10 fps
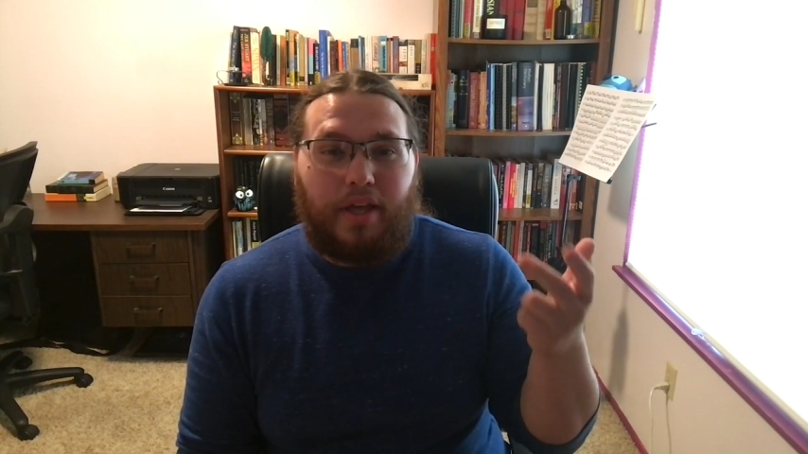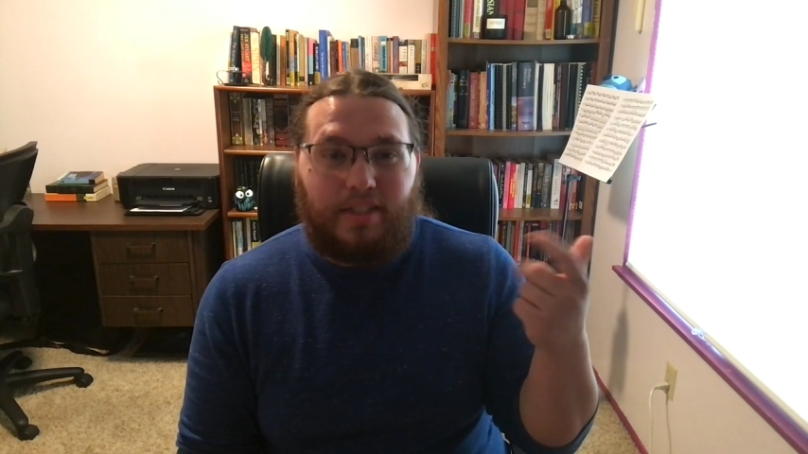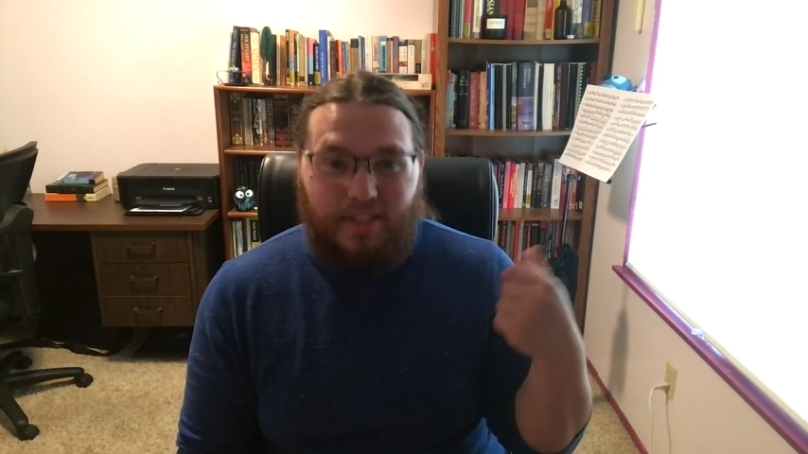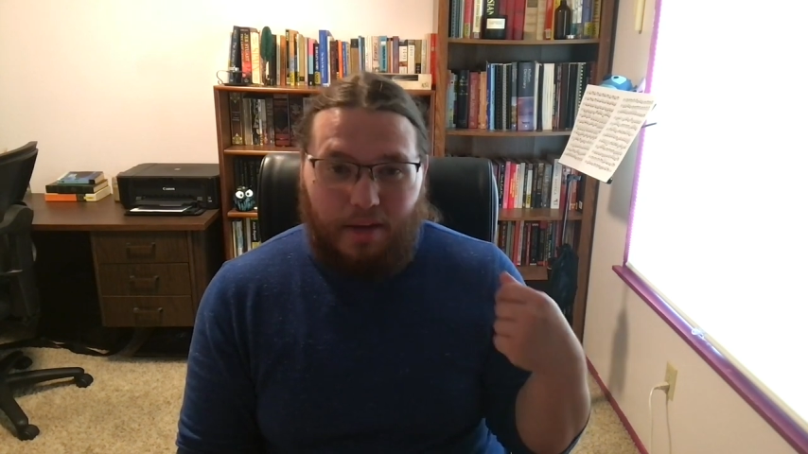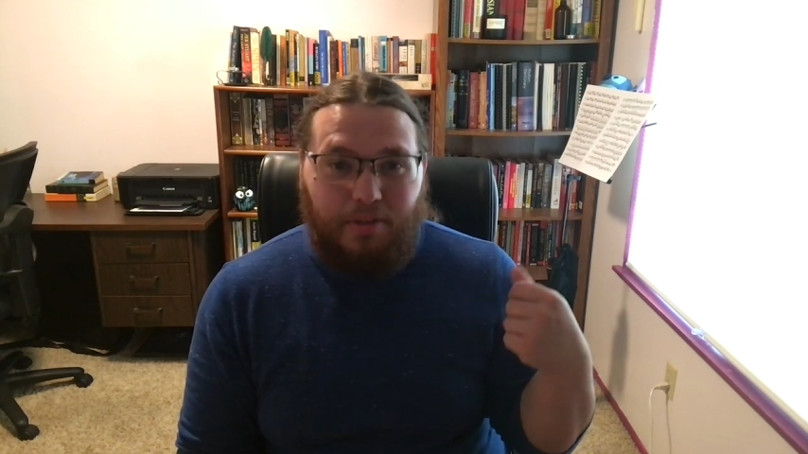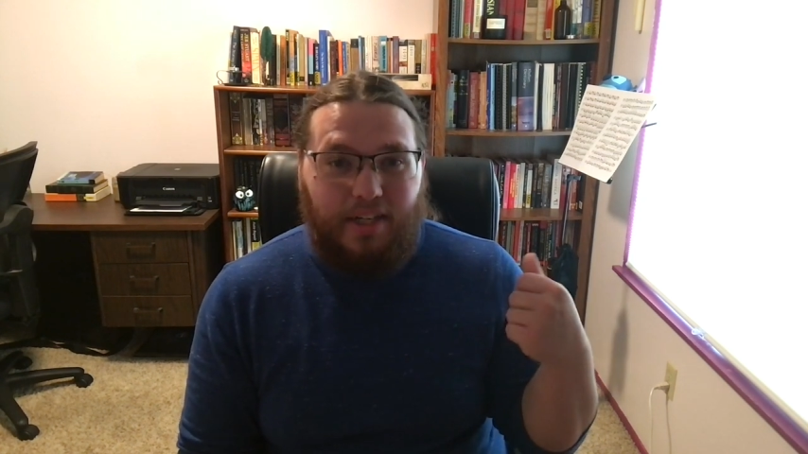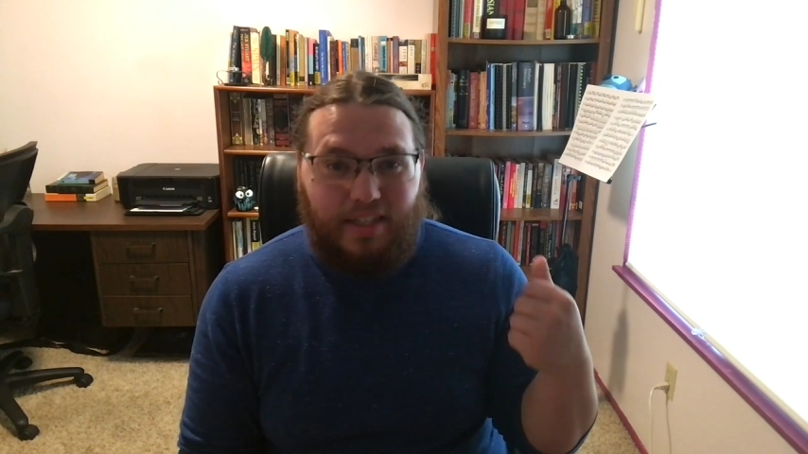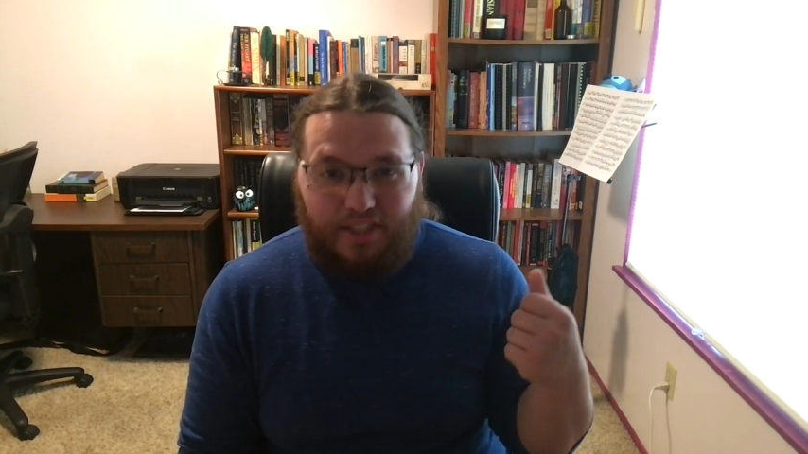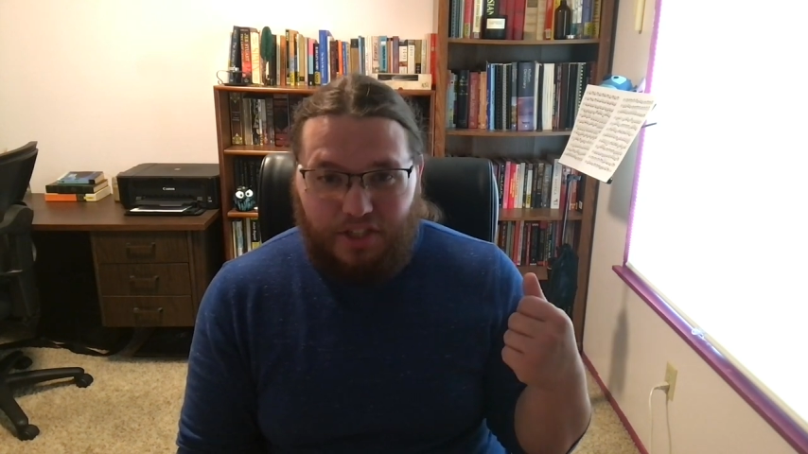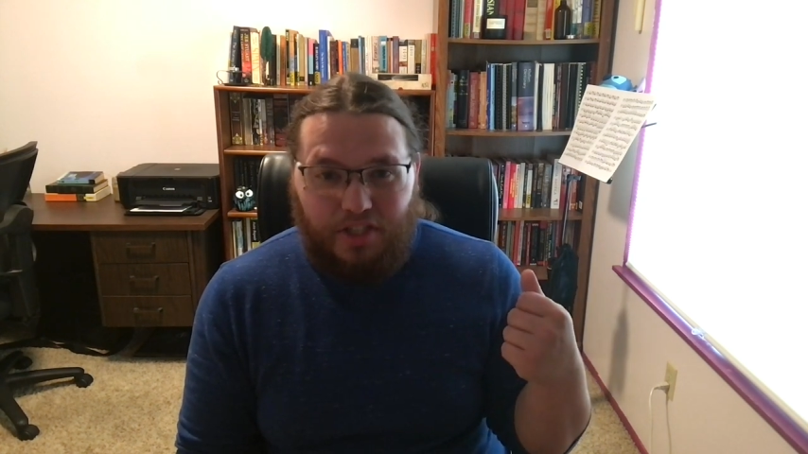exempting
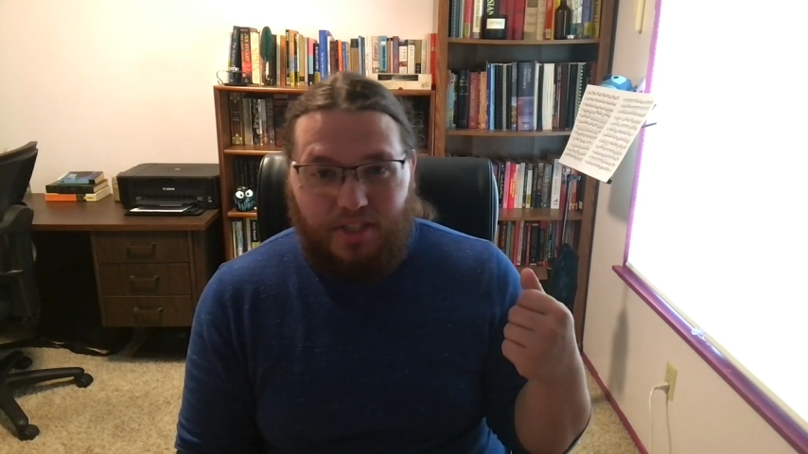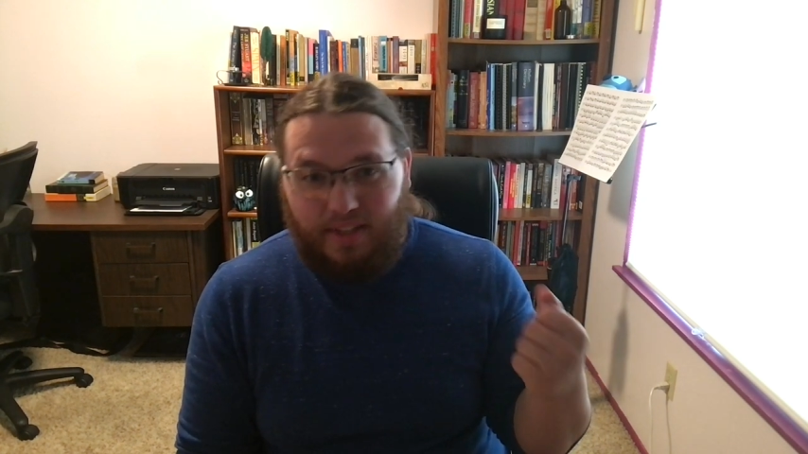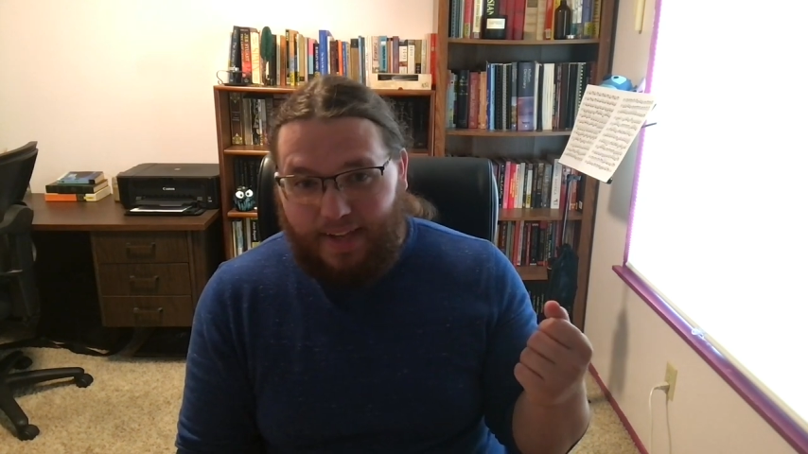Indigenous